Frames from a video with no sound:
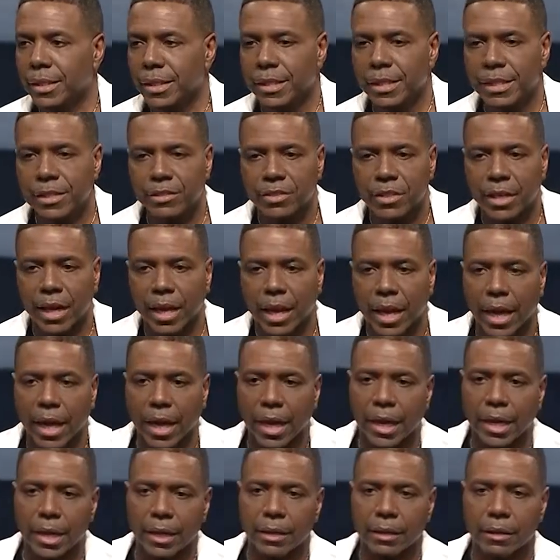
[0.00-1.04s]
is at
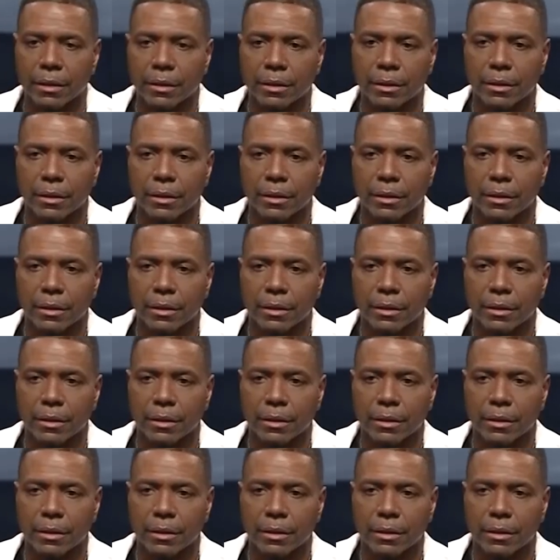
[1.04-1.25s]
hand.